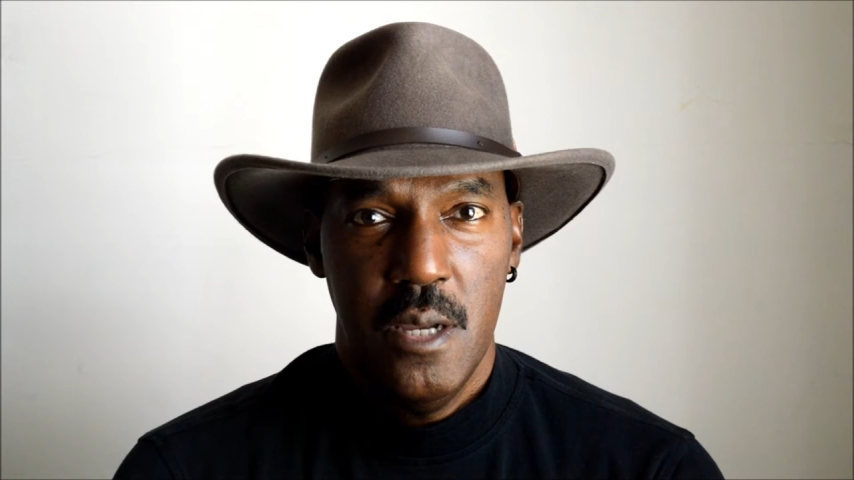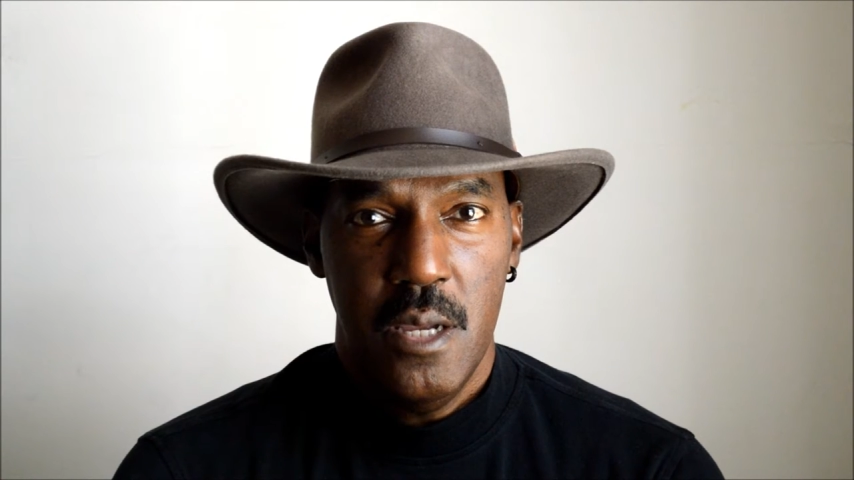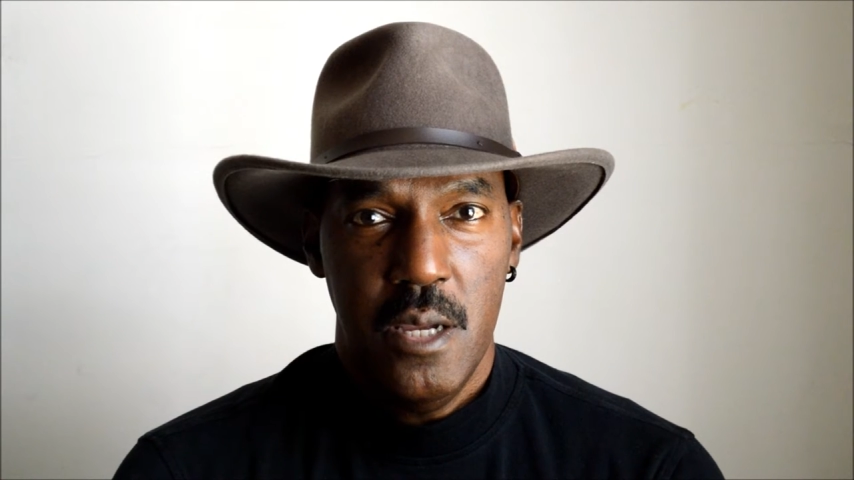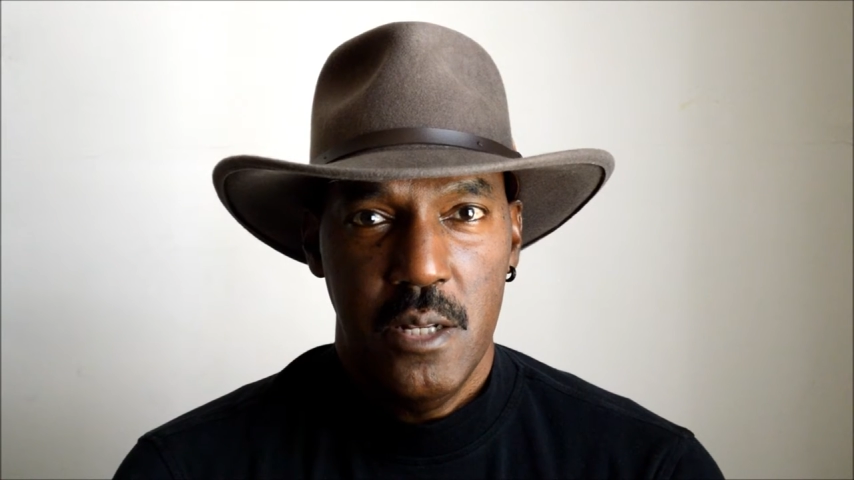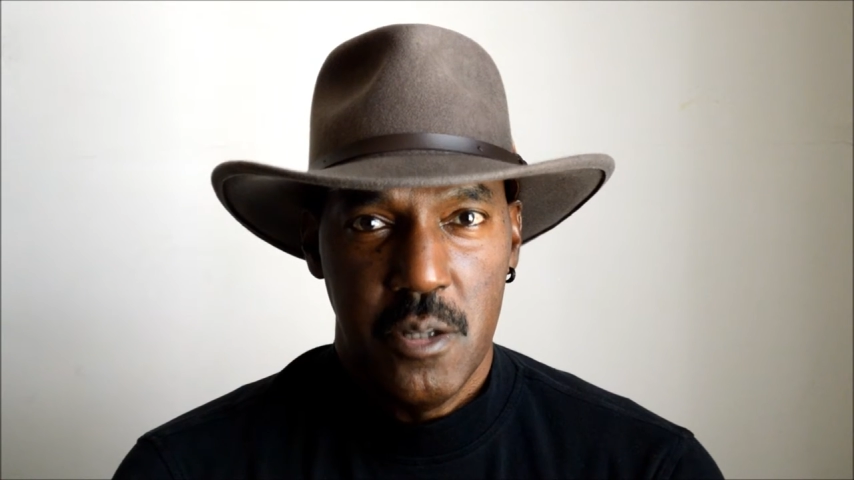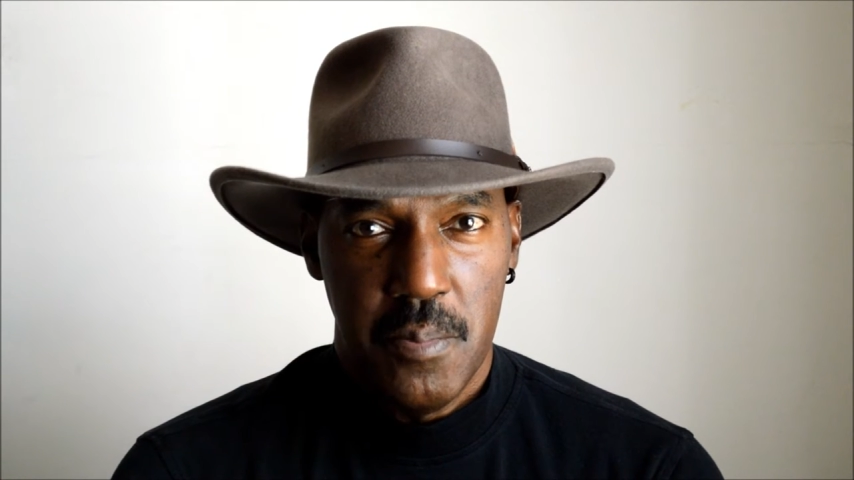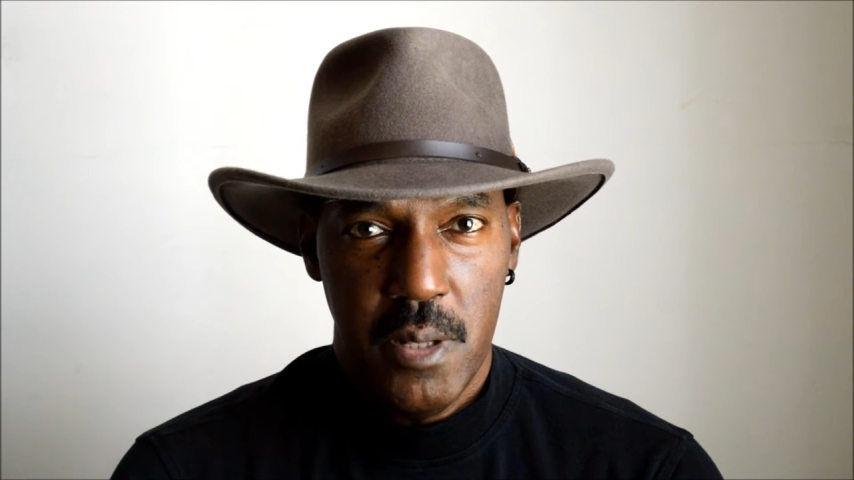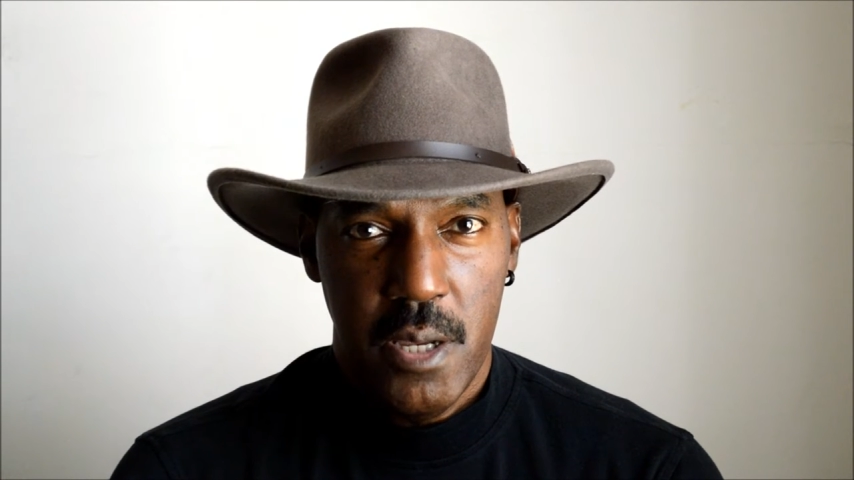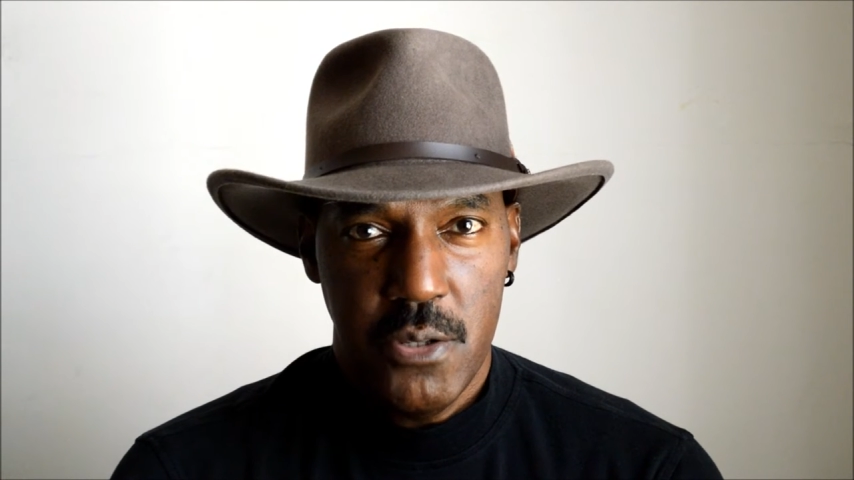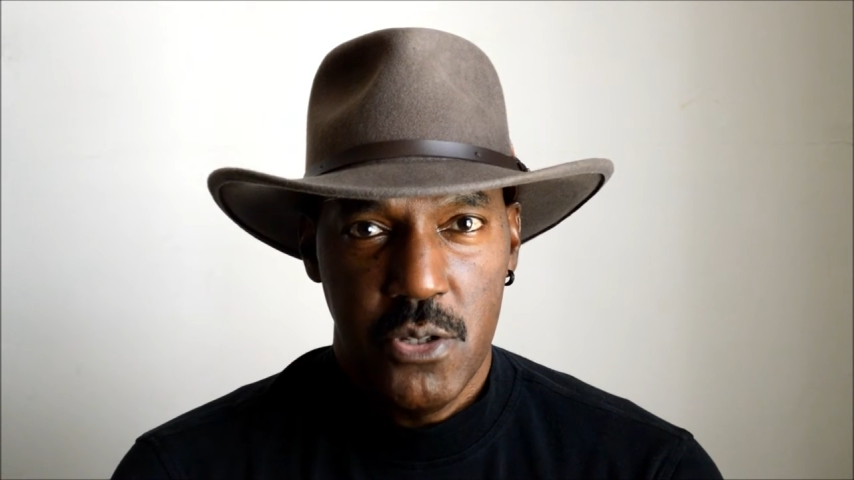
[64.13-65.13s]
into
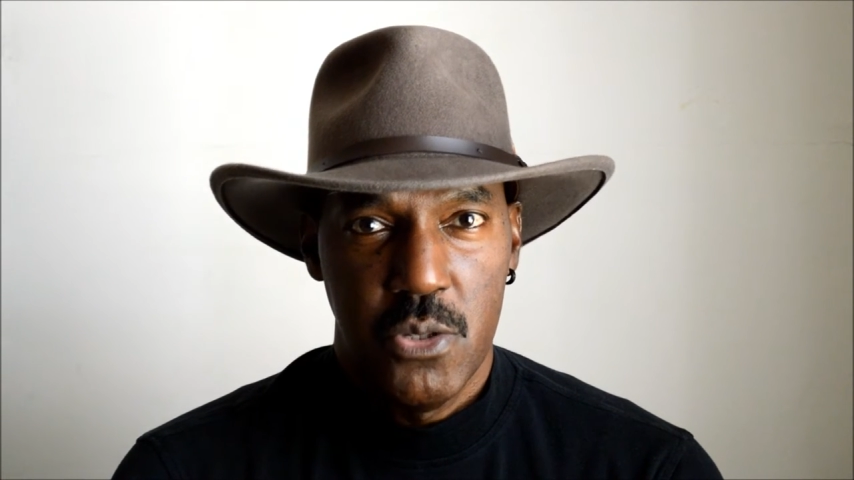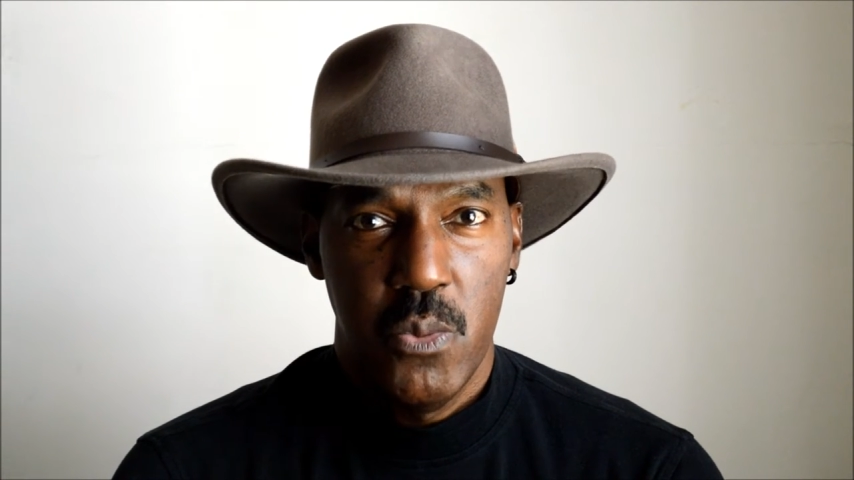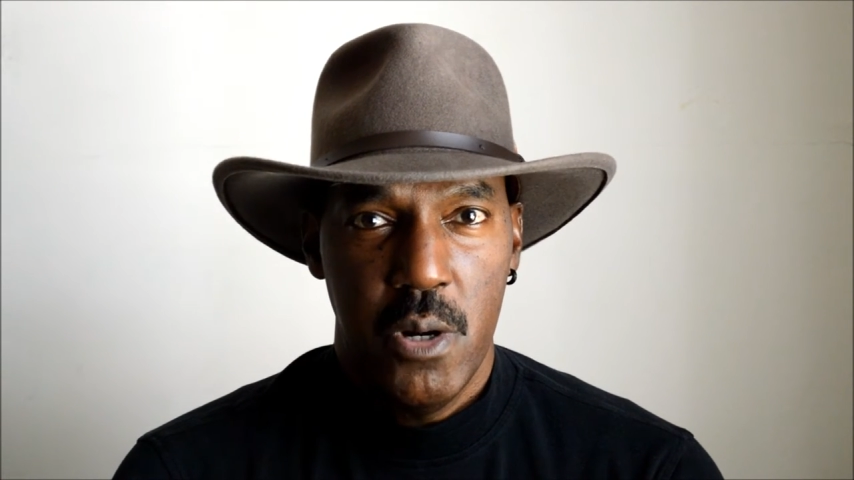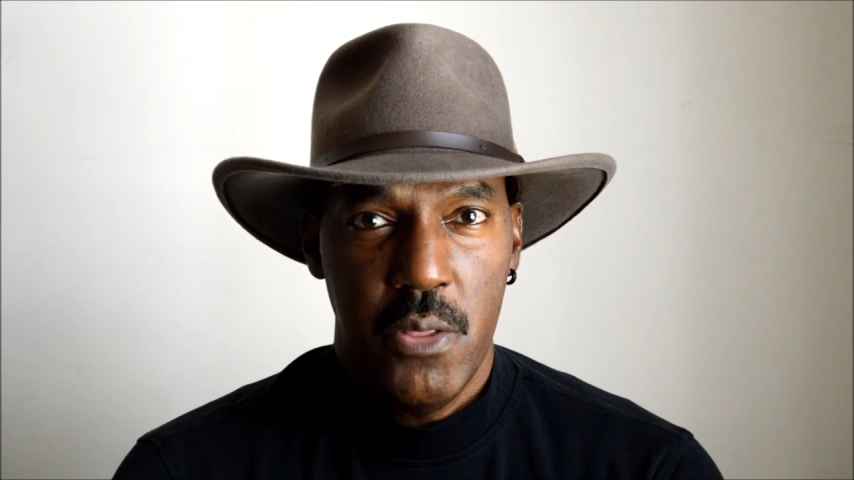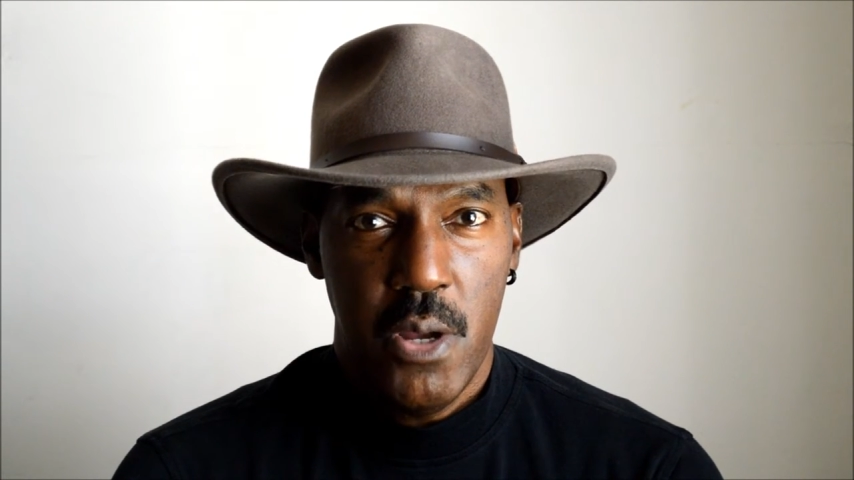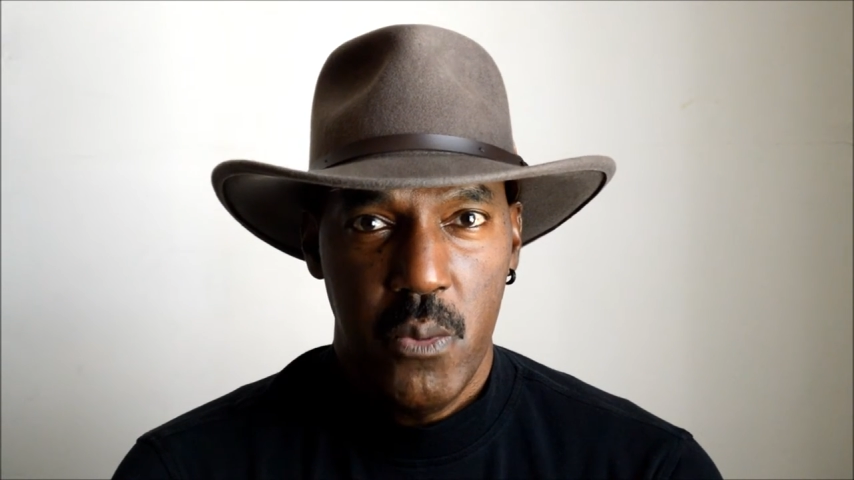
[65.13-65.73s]
places where they